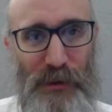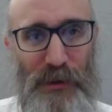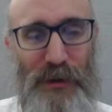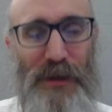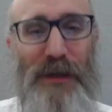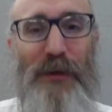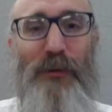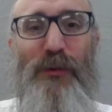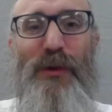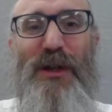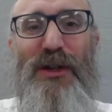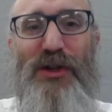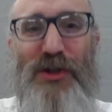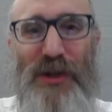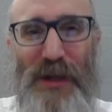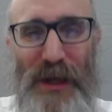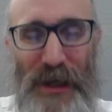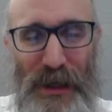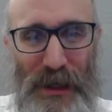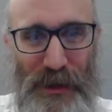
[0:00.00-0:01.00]
He
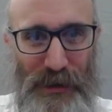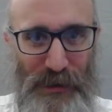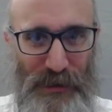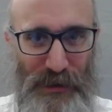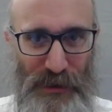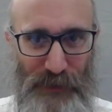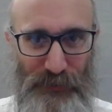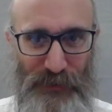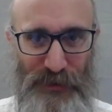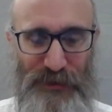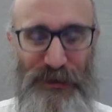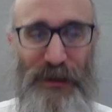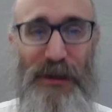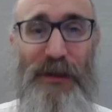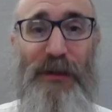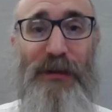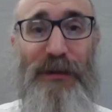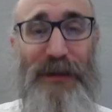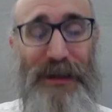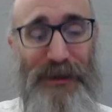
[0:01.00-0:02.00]
reached higher levels.
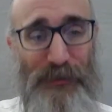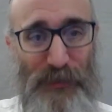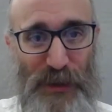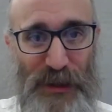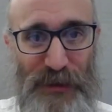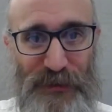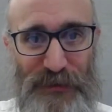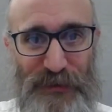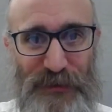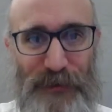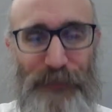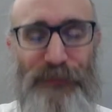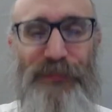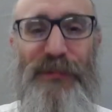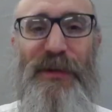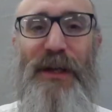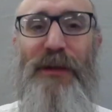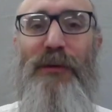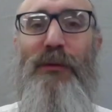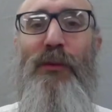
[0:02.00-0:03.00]
That means
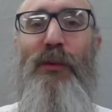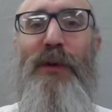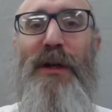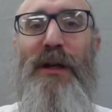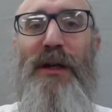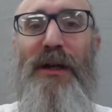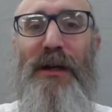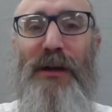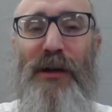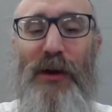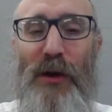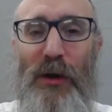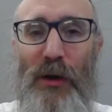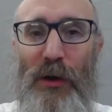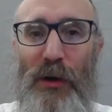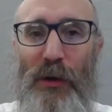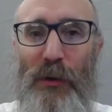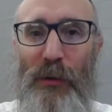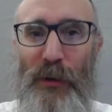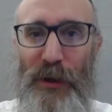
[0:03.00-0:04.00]
that we can
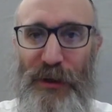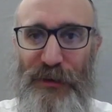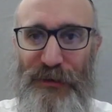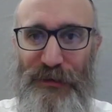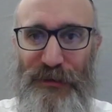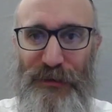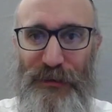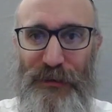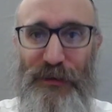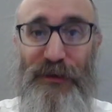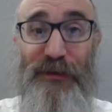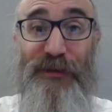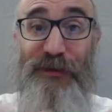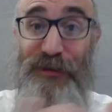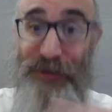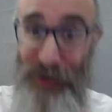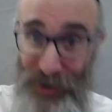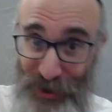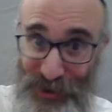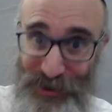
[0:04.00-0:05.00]
always
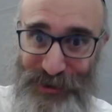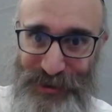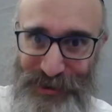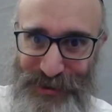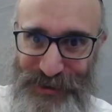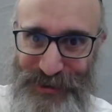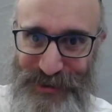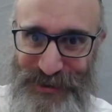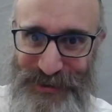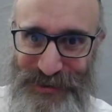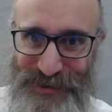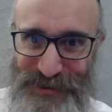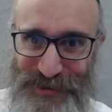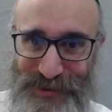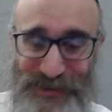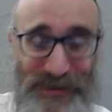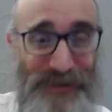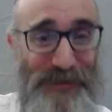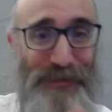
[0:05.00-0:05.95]
start. Doesn't